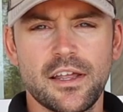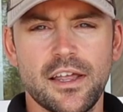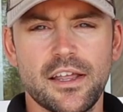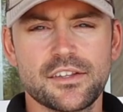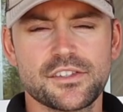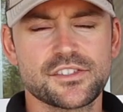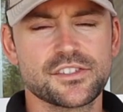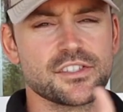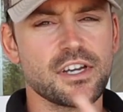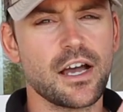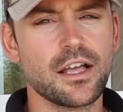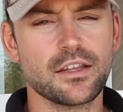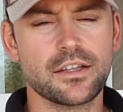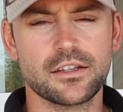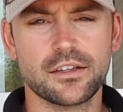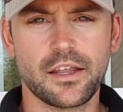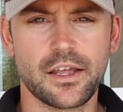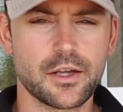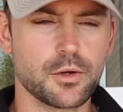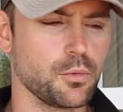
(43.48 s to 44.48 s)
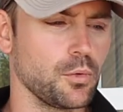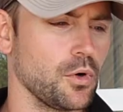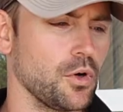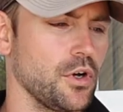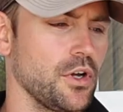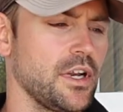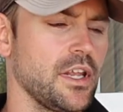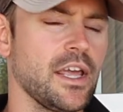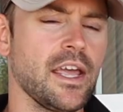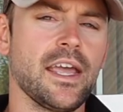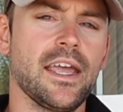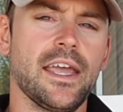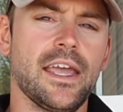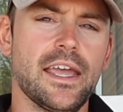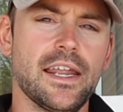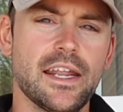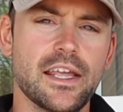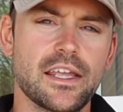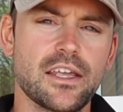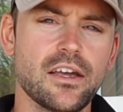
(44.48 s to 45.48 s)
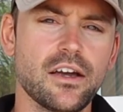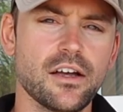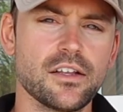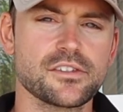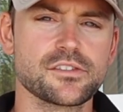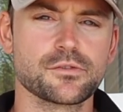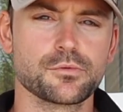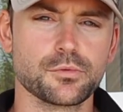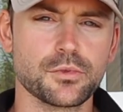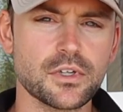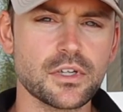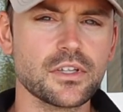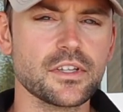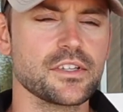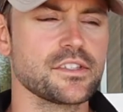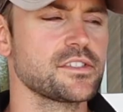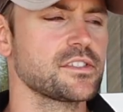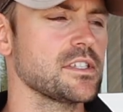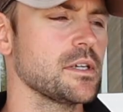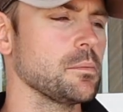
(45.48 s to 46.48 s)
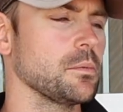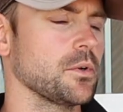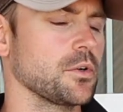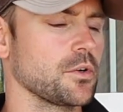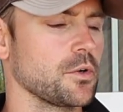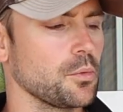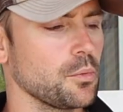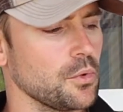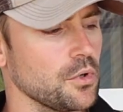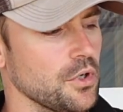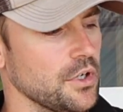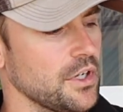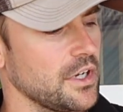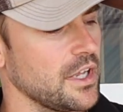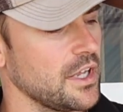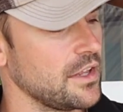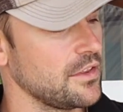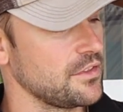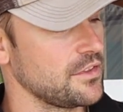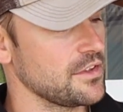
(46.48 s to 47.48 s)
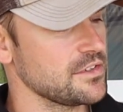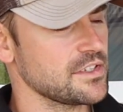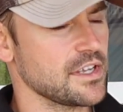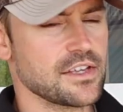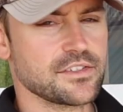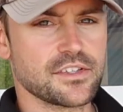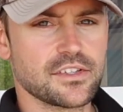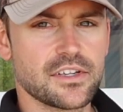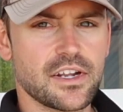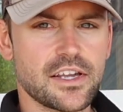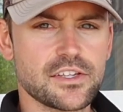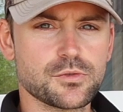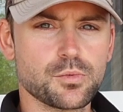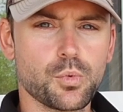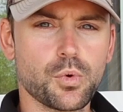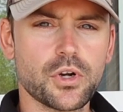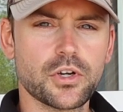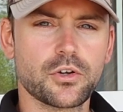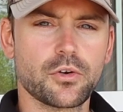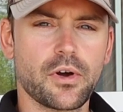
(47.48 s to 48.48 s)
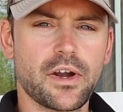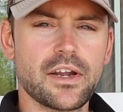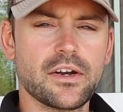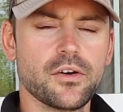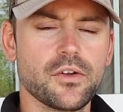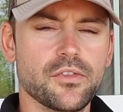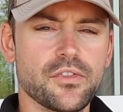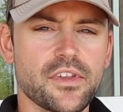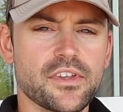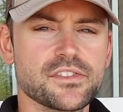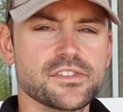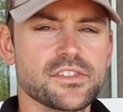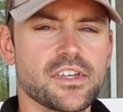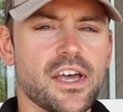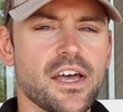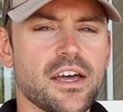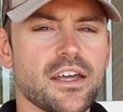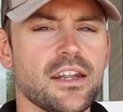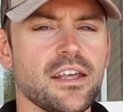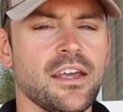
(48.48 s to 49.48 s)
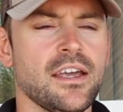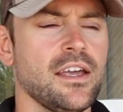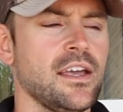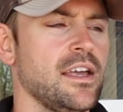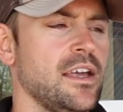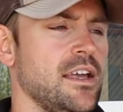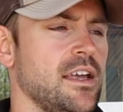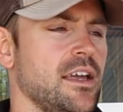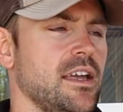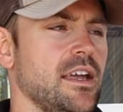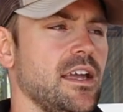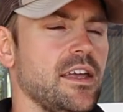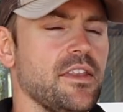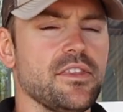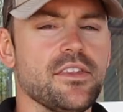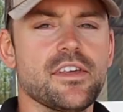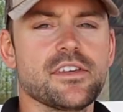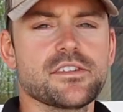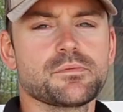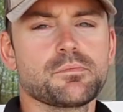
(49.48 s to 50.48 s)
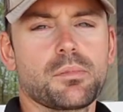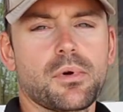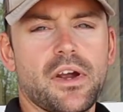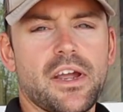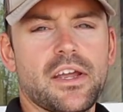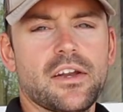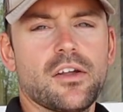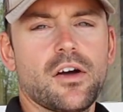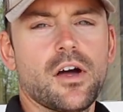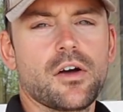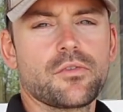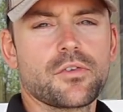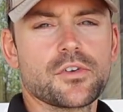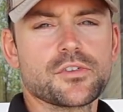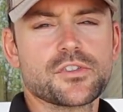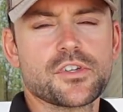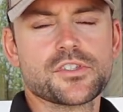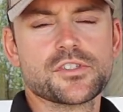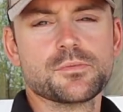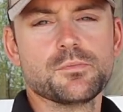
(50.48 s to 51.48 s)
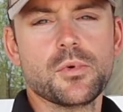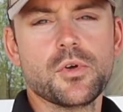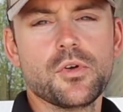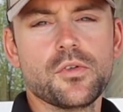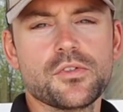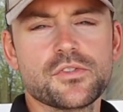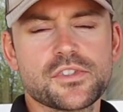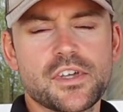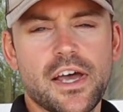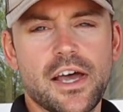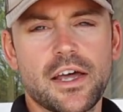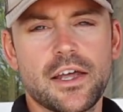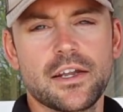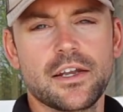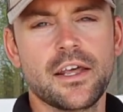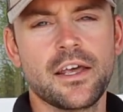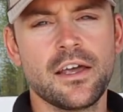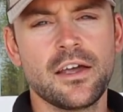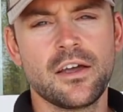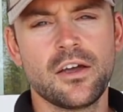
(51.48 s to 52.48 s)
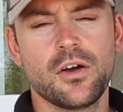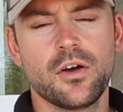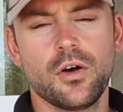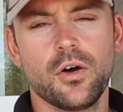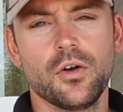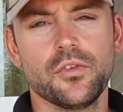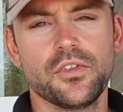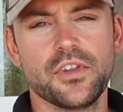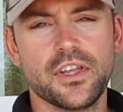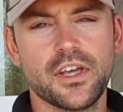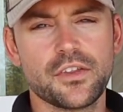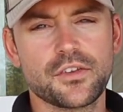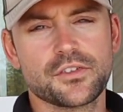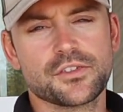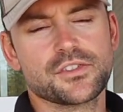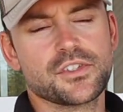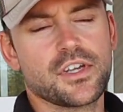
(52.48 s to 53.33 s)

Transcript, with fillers: it's solid like wood, and it cuts really similar to wood. This has a nice wood grain on this side, and this brand offers a smooth side on the other